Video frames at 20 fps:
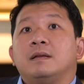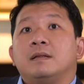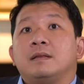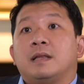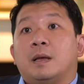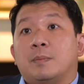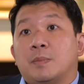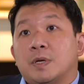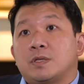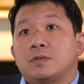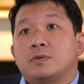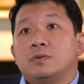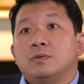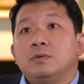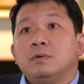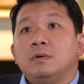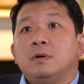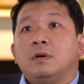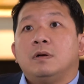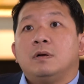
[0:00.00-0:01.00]
Number
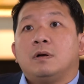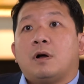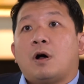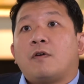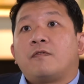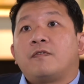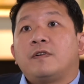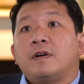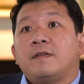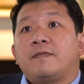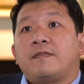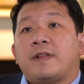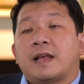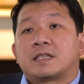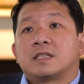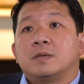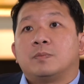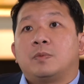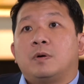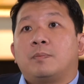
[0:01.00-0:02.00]
2, offer
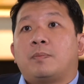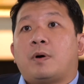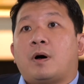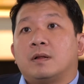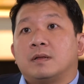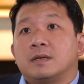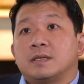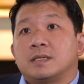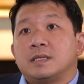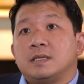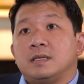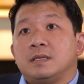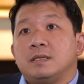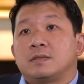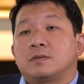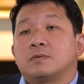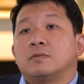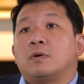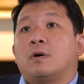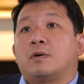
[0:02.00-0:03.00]
flexible policies
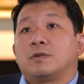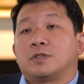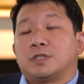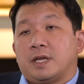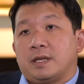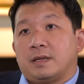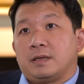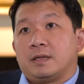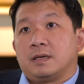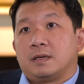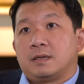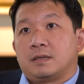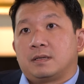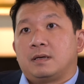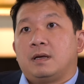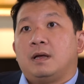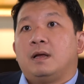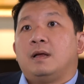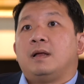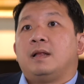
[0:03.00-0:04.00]
to all gender.
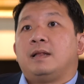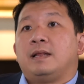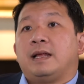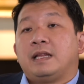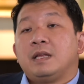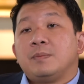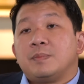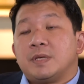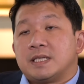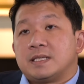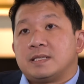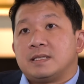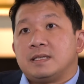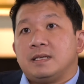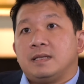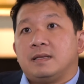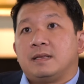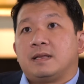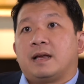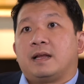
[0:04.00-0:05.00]
Let it be
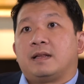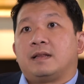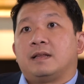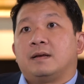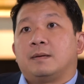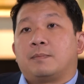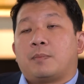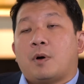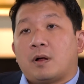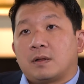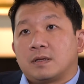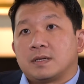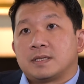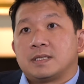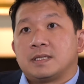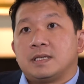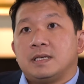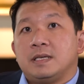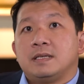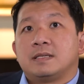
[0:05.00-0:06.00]
seen that the
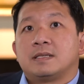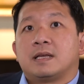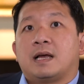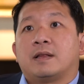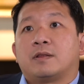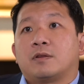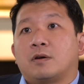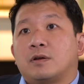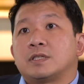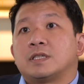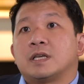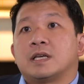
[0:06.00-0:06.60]
policies are not